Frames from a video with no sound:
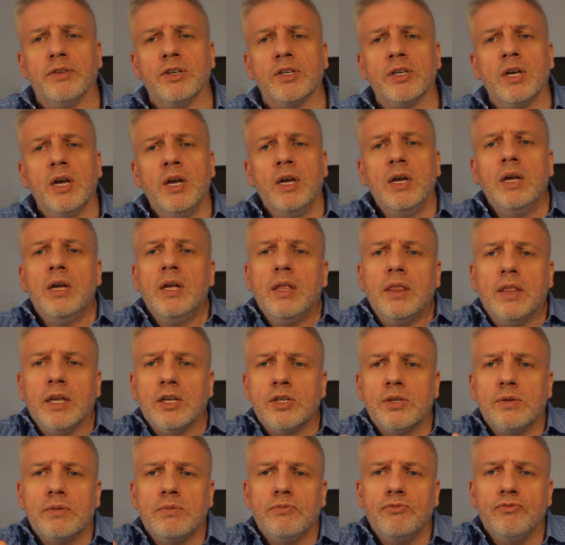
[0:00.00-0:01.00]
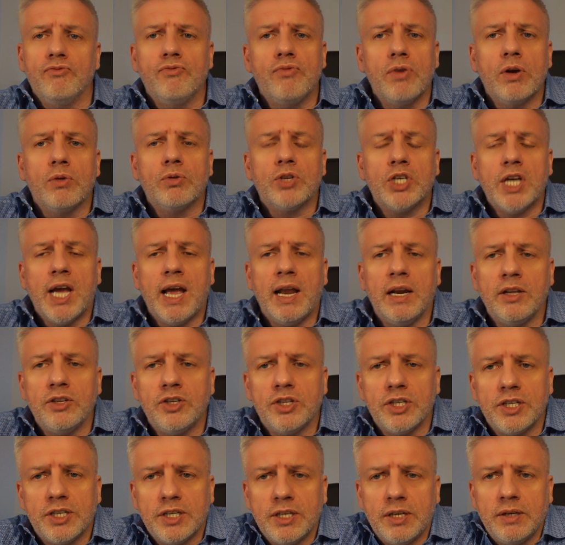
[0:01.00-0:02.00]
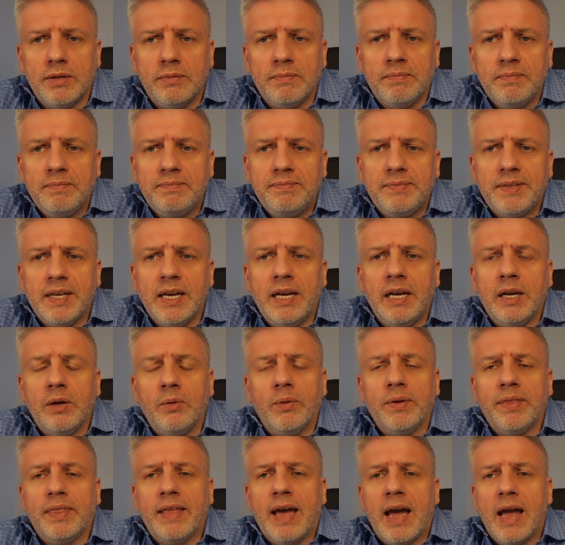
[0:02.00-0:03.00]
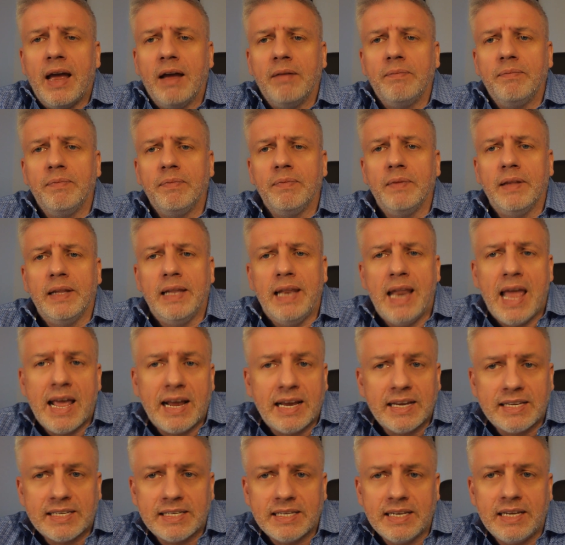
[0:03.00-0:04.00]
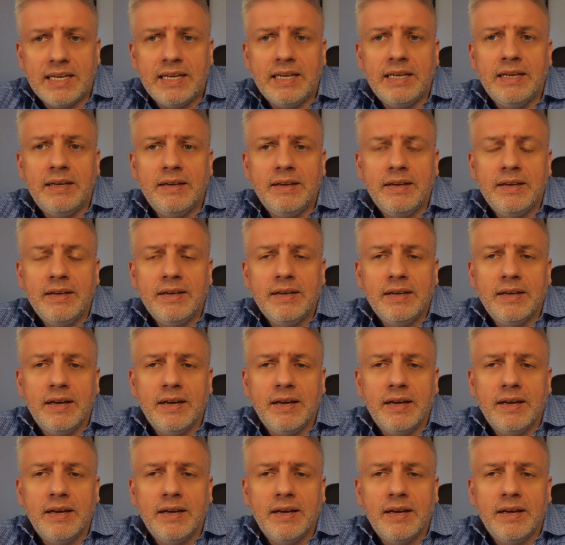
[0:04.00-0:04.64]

Is there's real challenges in dealing with that legacy